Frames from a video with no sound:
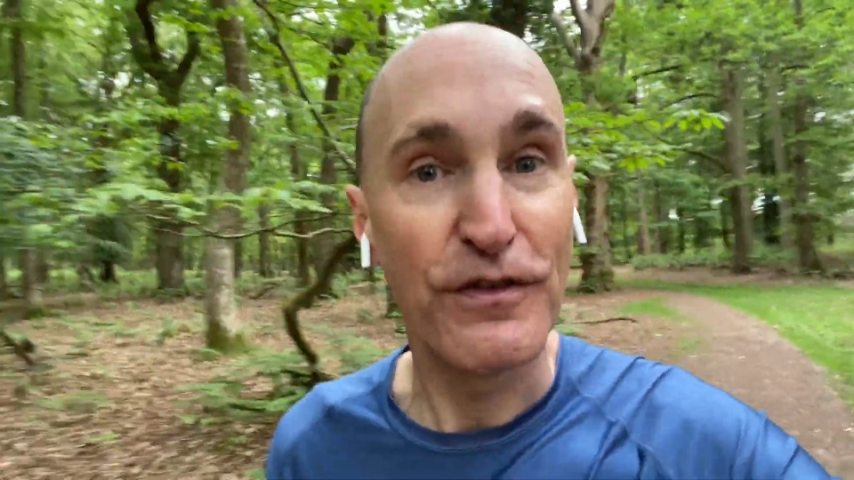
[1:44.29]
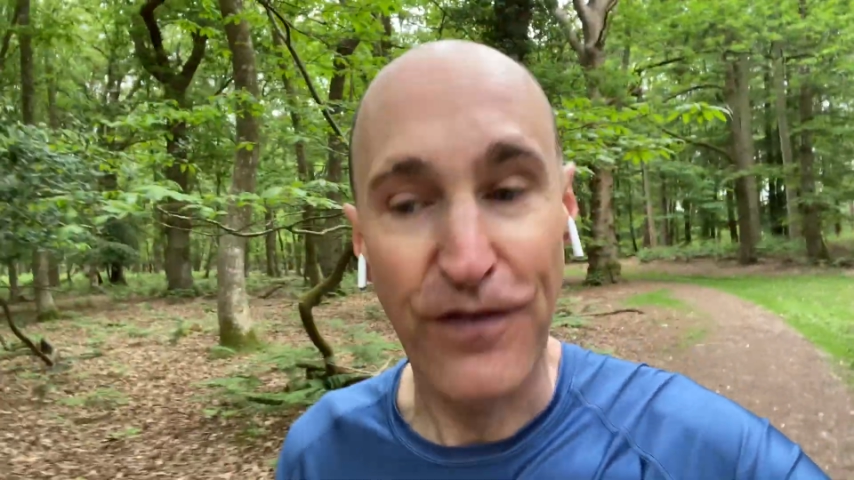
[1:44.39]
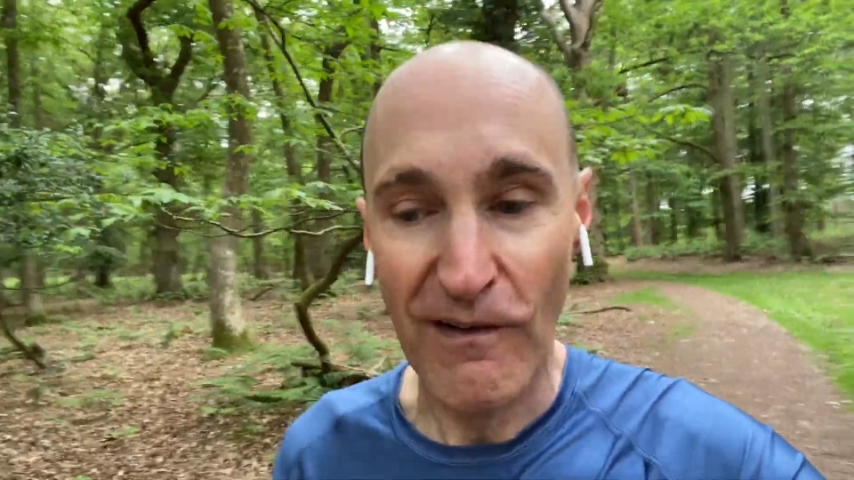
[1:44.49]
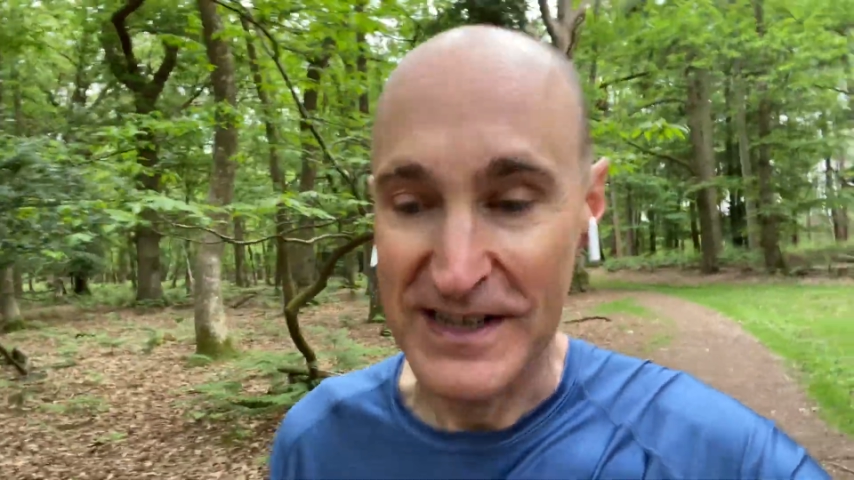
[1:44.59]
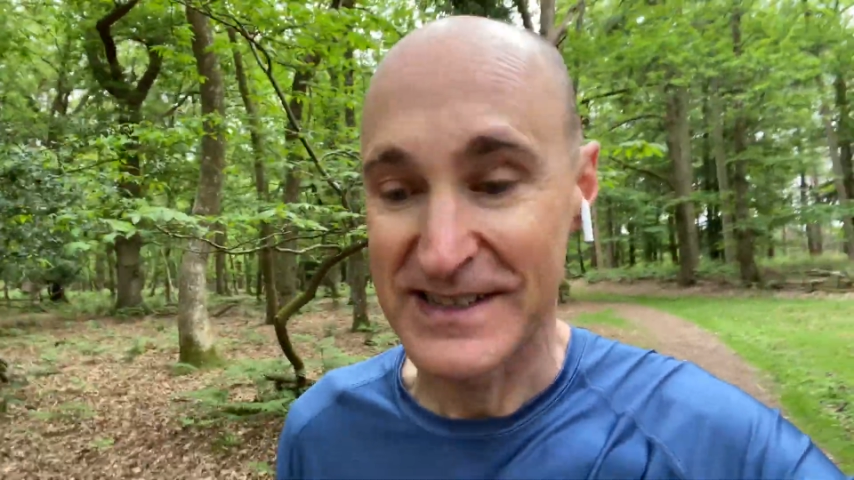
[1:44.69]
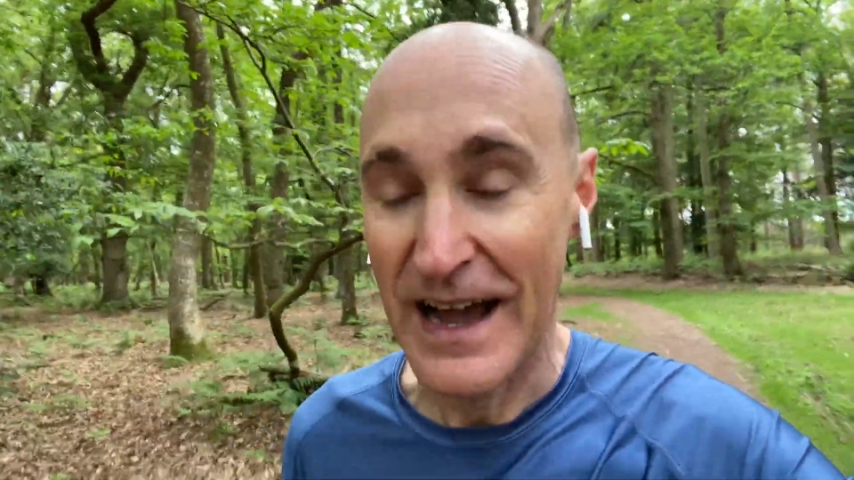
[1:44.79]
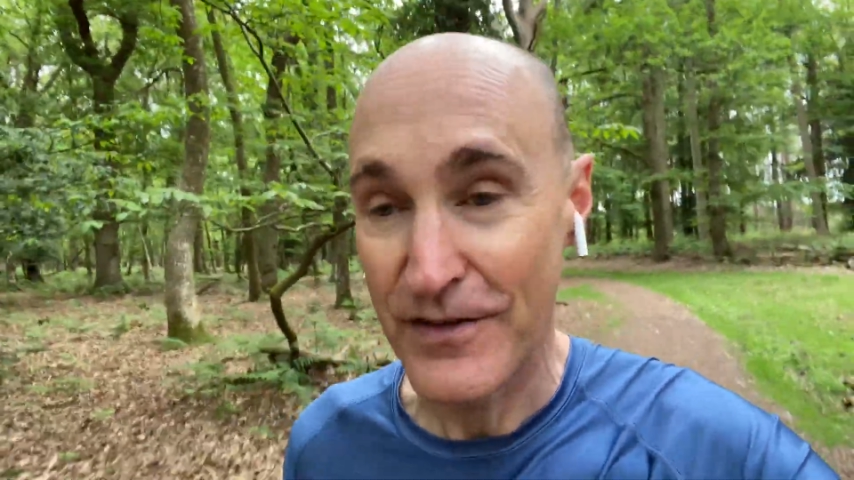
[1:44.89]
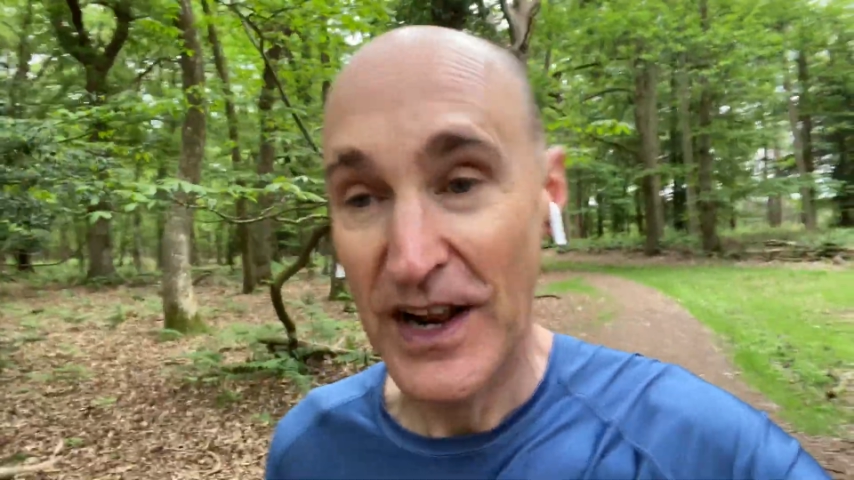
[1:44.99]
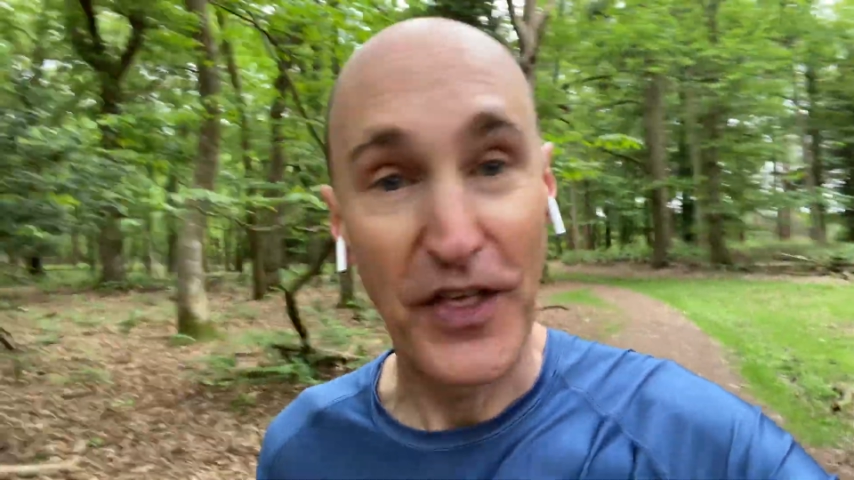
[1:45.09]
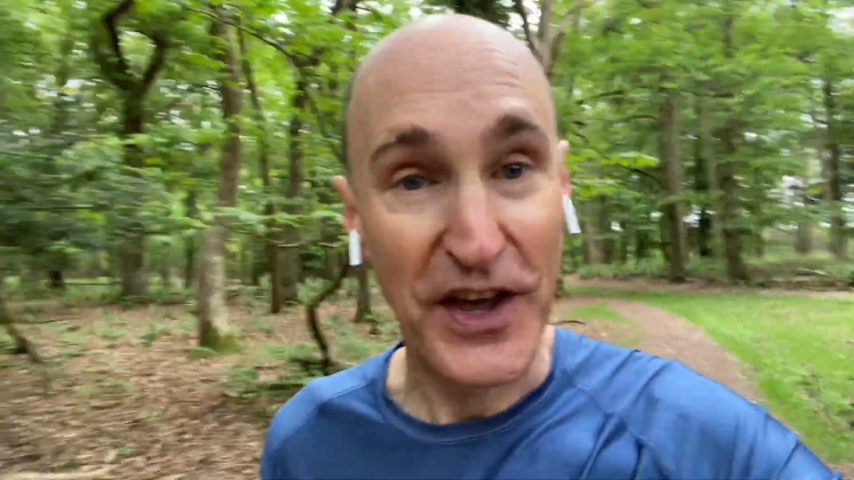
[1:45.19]
Forest to have
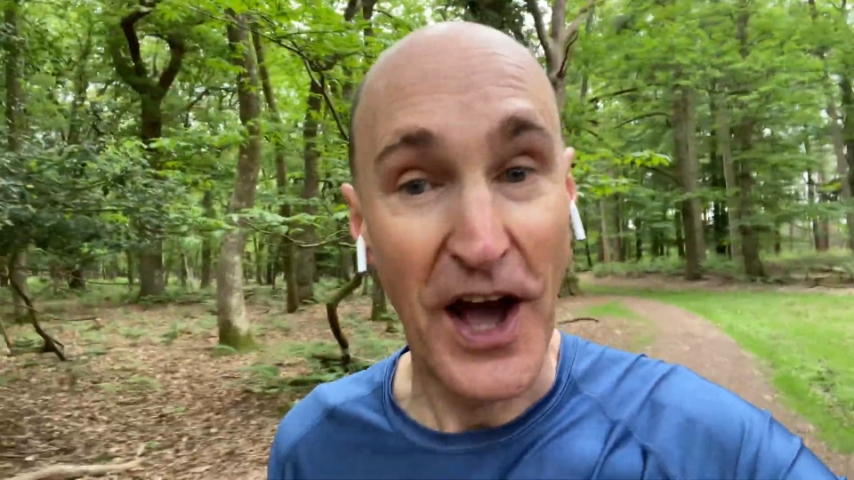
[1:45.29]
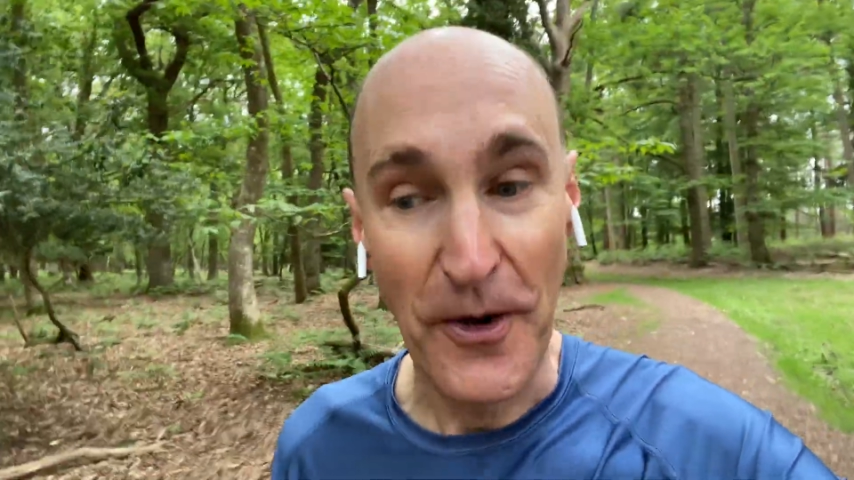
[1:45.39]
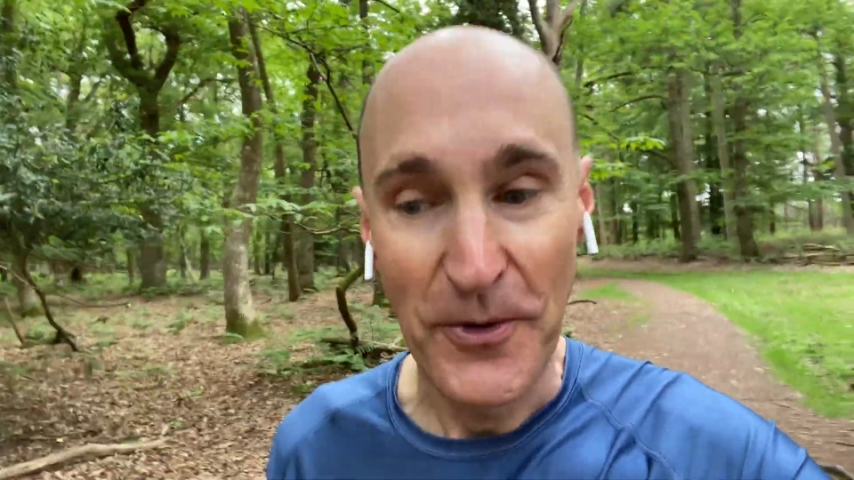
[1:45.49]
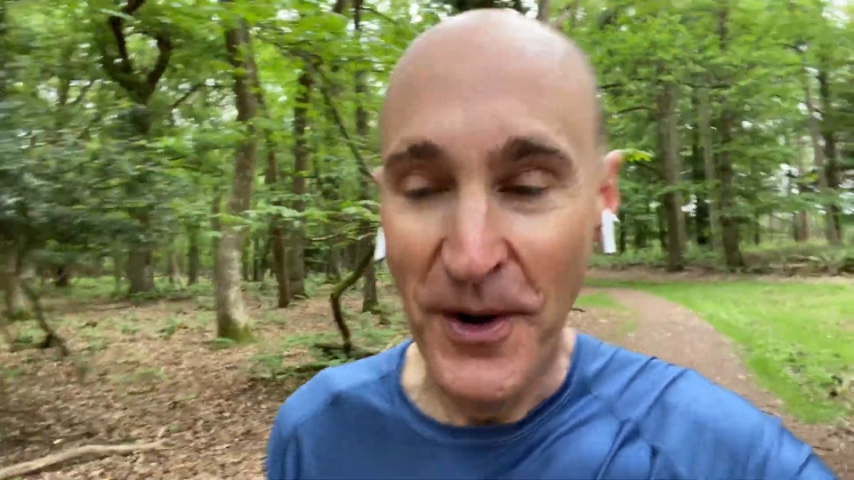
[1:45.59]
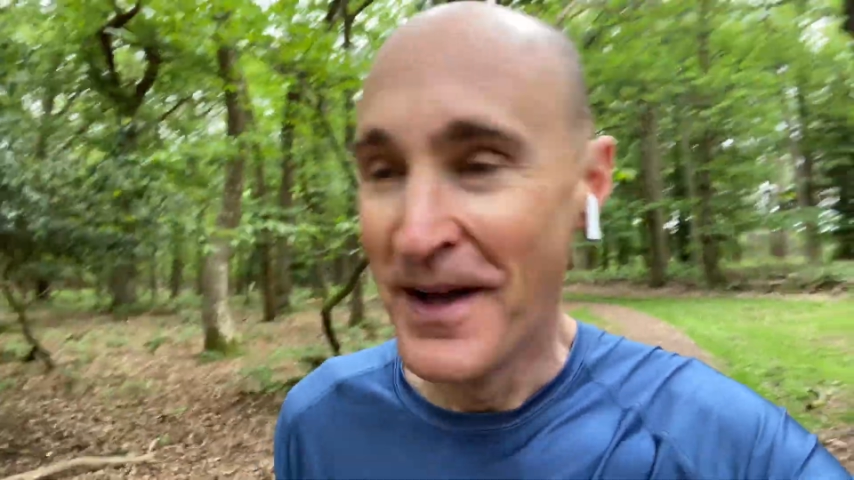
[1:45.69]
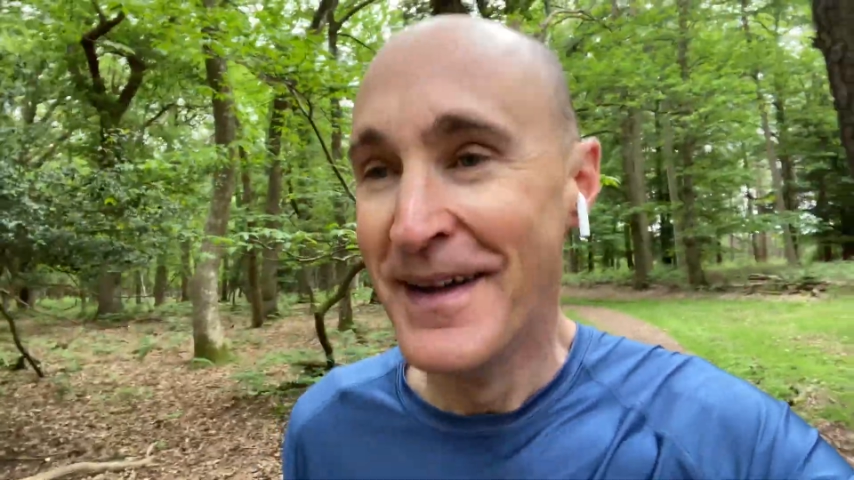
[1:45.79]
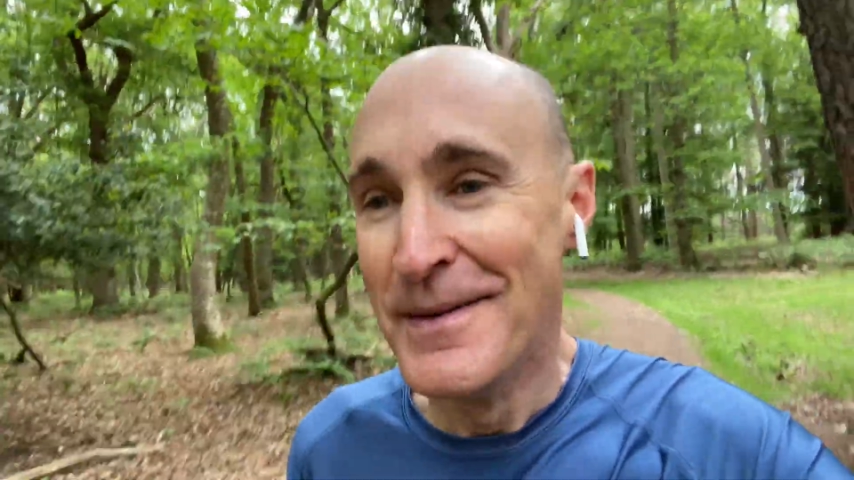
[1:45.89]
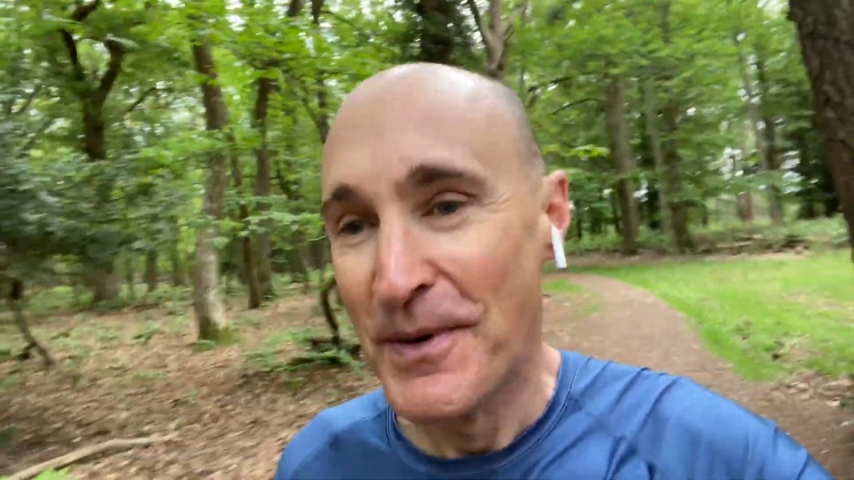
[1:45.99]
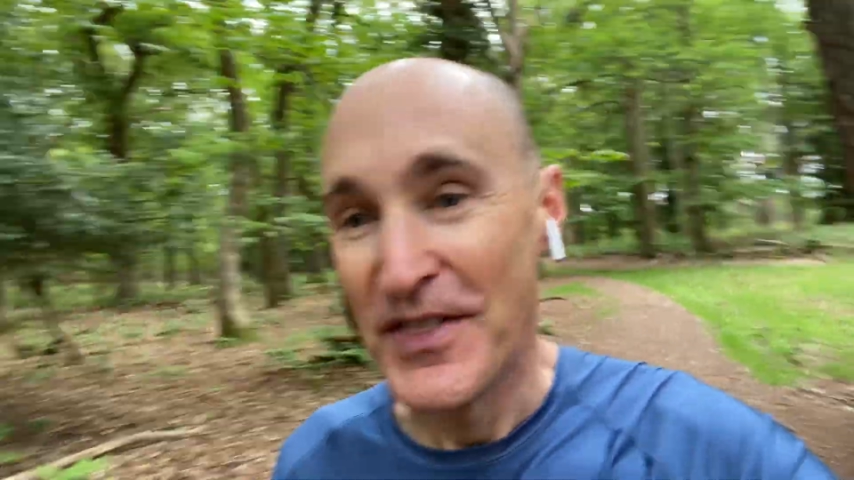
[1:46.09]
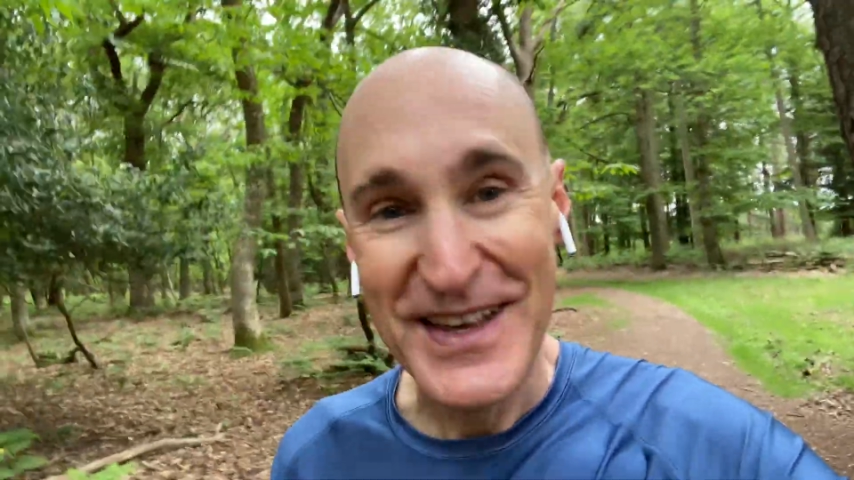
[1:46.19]
another go,
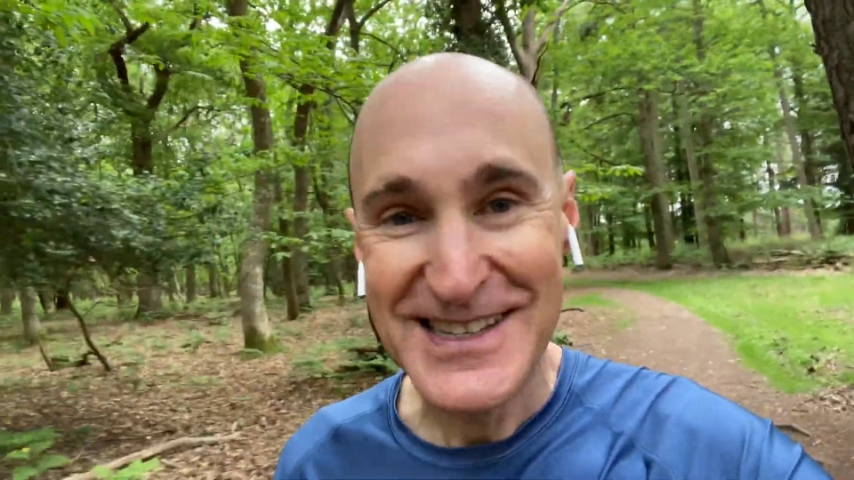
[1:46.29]
but this